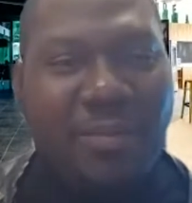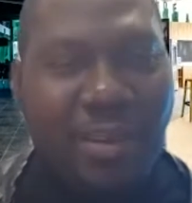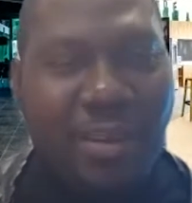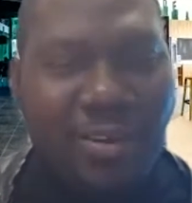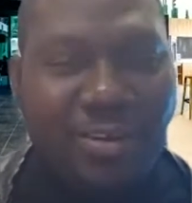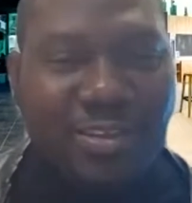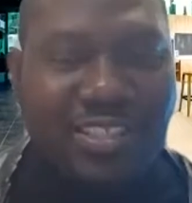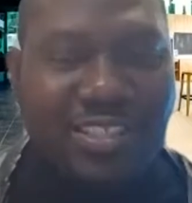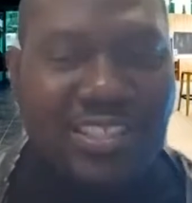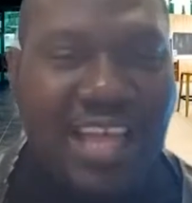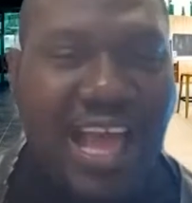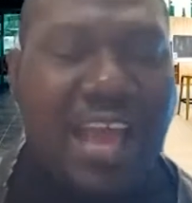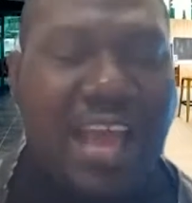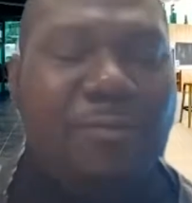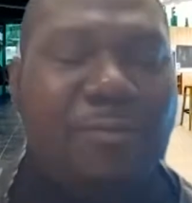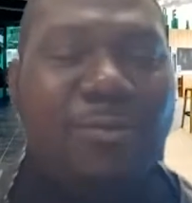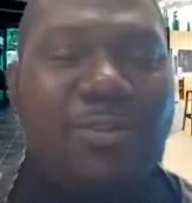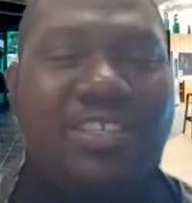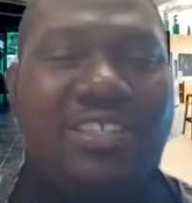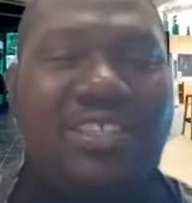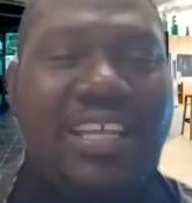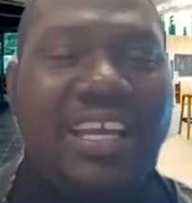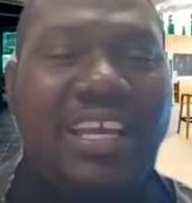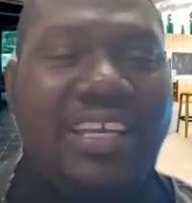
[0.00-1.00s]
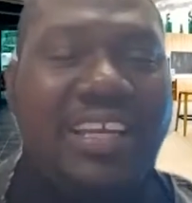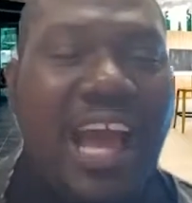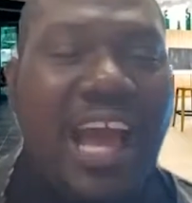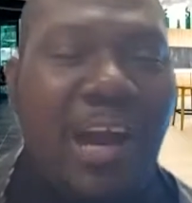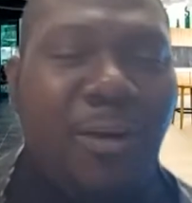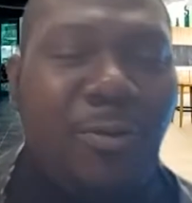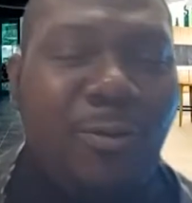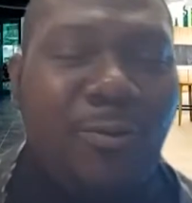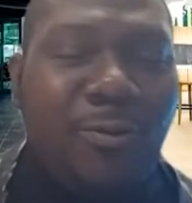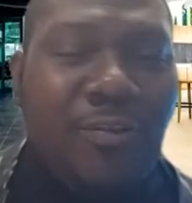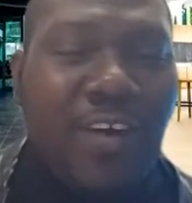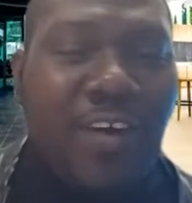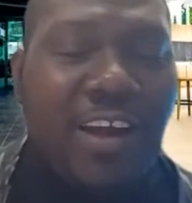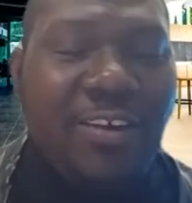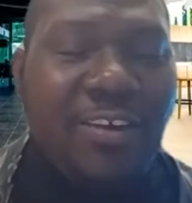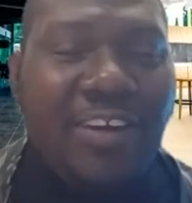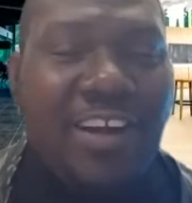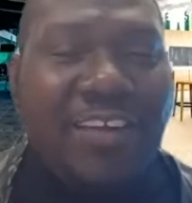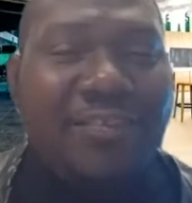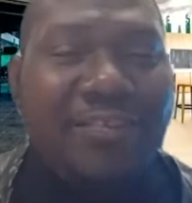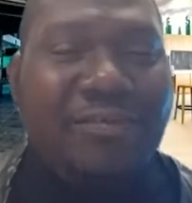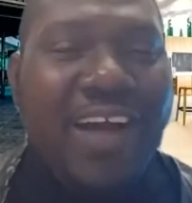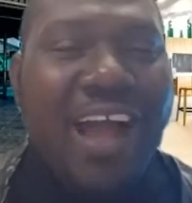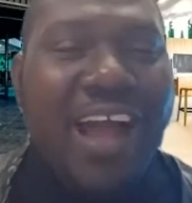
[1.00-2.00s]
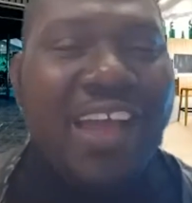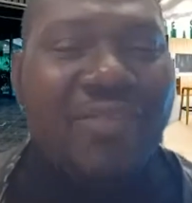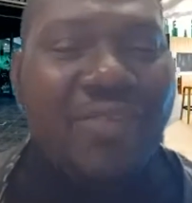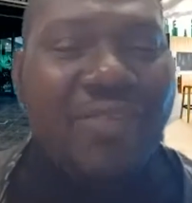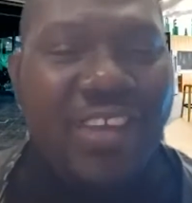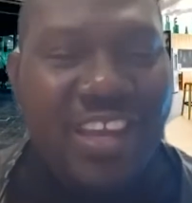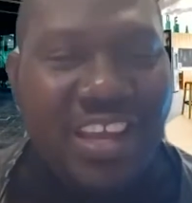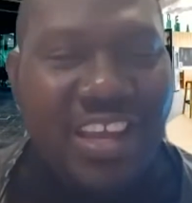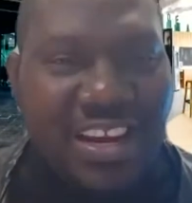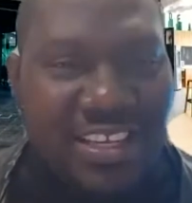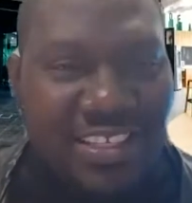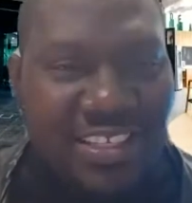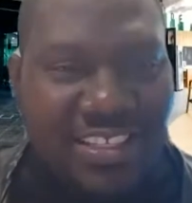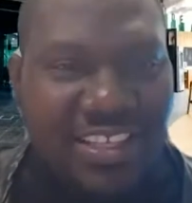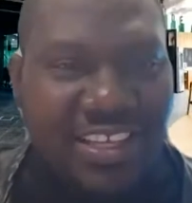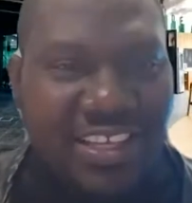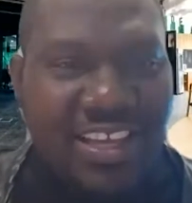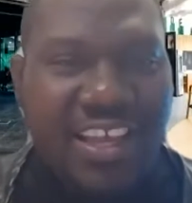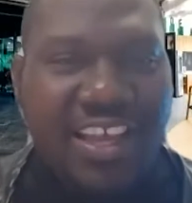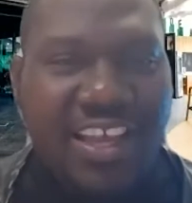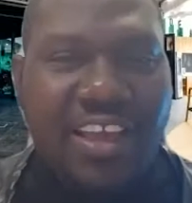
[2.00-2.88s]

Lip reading: because I would stay in that role for another 5 years.